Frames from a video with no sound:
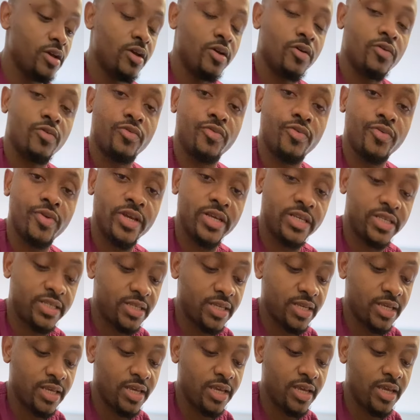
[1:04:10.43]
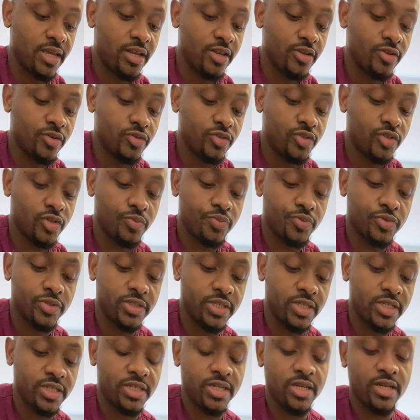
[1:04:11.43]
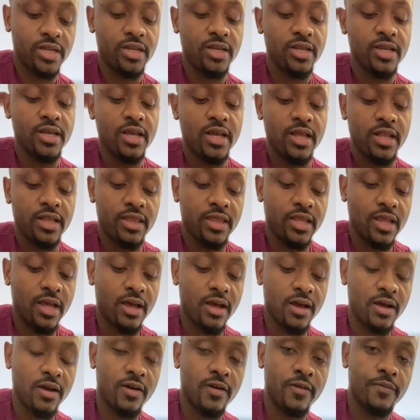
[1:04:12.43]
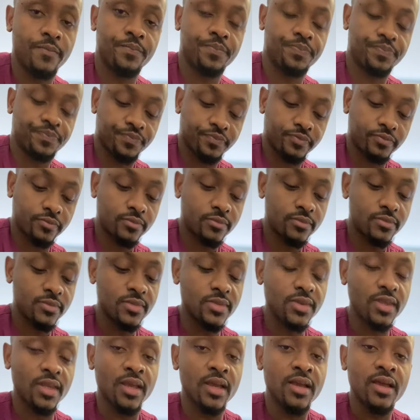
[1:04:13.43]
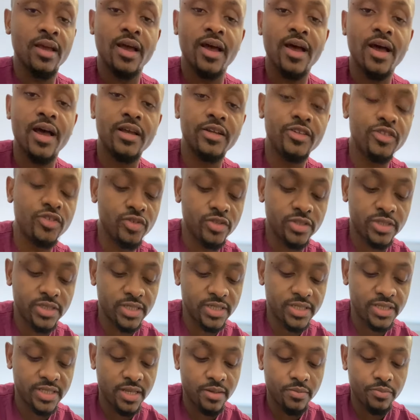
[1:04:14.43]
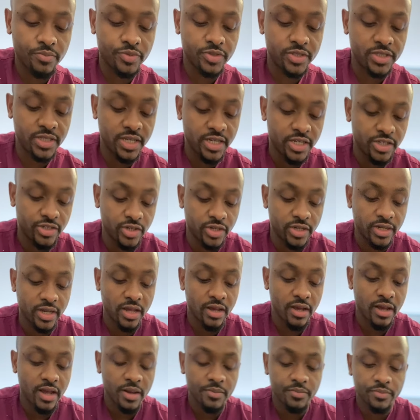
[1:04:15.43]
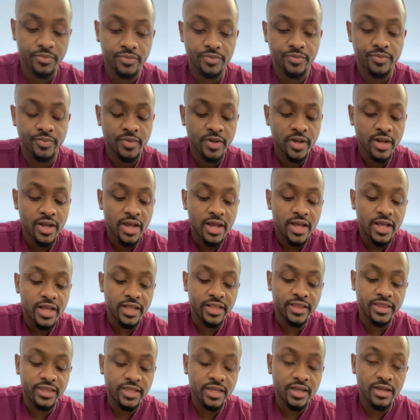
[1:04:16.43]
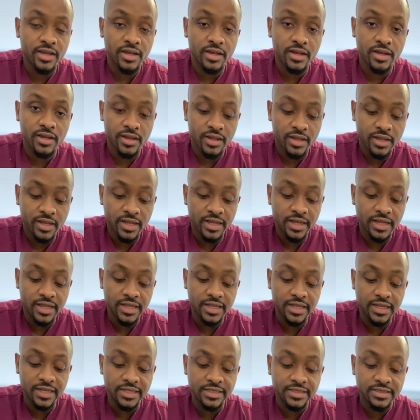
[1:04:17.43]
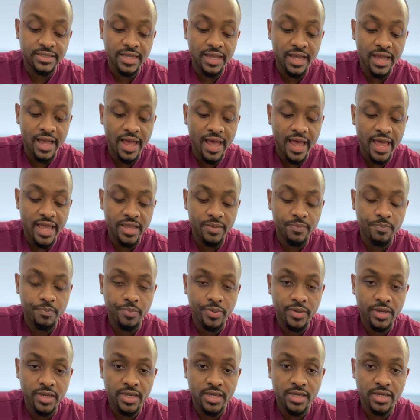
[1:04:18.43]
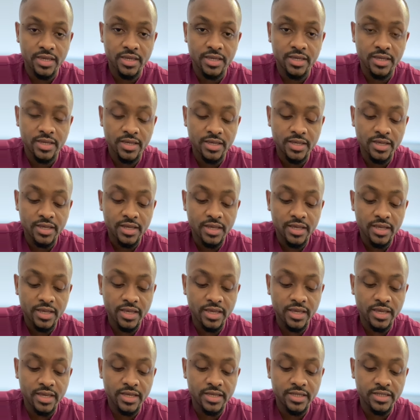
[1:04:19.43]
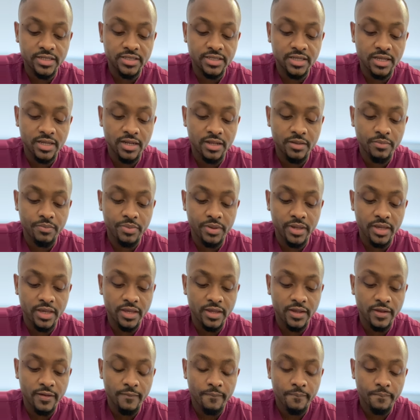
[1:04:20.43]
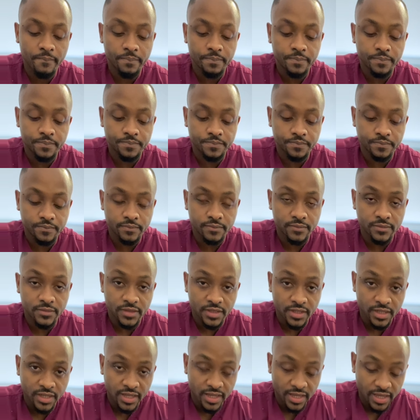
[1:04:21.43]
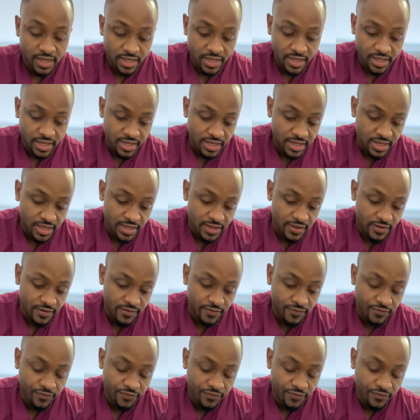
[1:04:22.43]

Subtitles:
wrist in neutral position, the fingers are relaxed. Now the MP is extended and the IP is going to be flex,